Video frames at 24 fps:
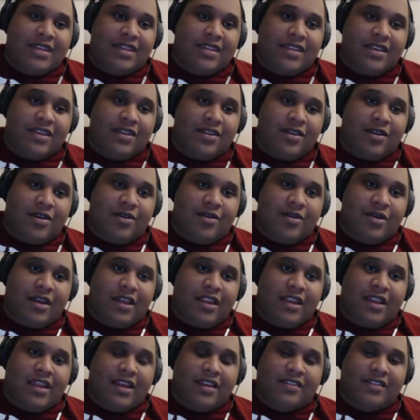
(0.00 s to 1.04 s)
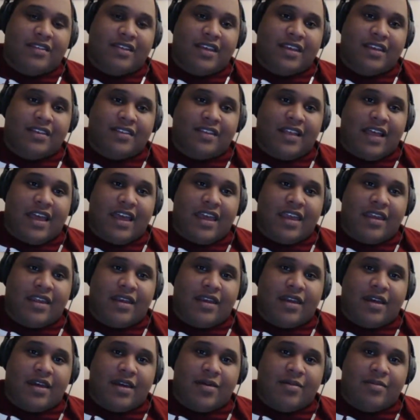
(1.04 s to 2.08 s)
I mean, unless it's
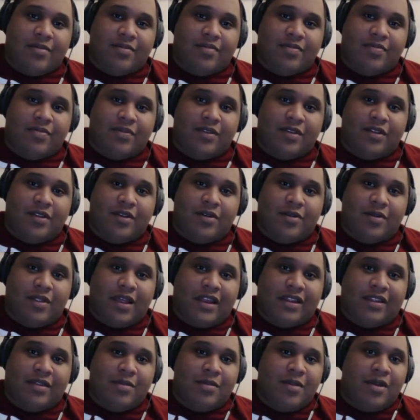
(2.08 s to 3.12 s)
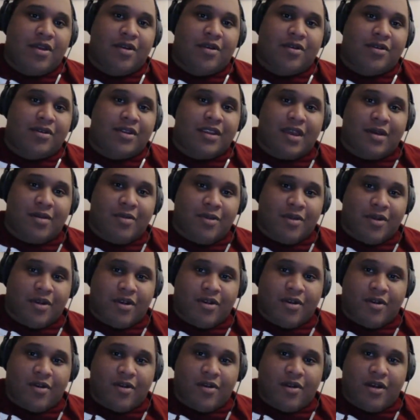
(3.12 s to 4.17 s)
like, like the Miracle
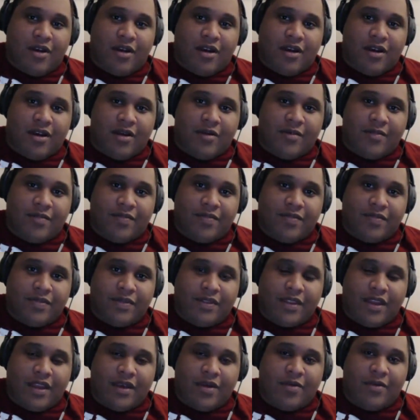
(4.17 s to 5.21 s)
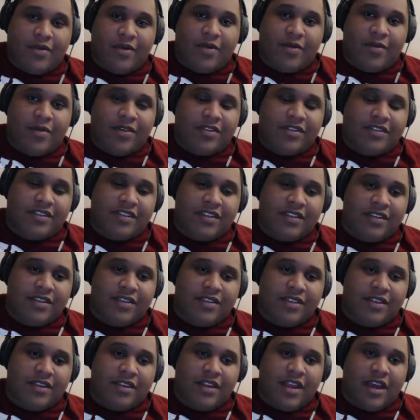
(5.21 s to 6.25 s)
Network or what's
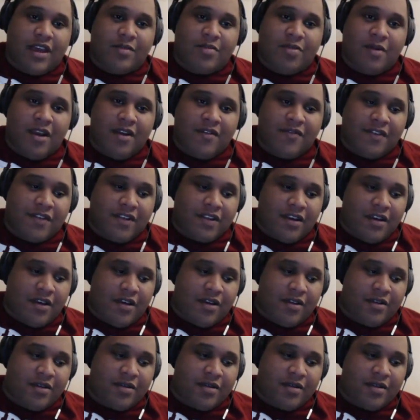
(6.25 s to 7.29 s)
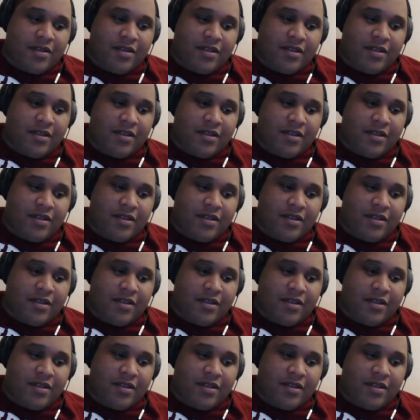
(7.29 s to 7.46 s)
the nonprofit called?